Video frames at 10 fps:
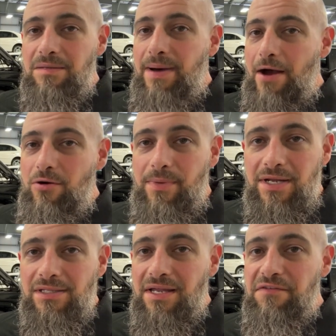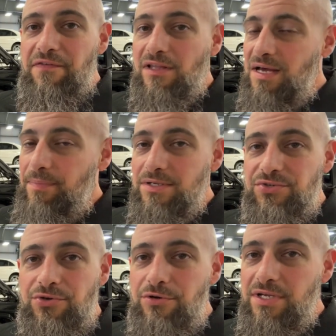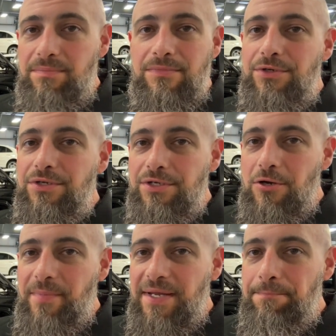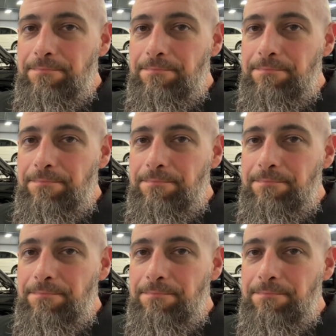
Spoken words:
the power button, let it fill up, unscrewed it, good to go, man.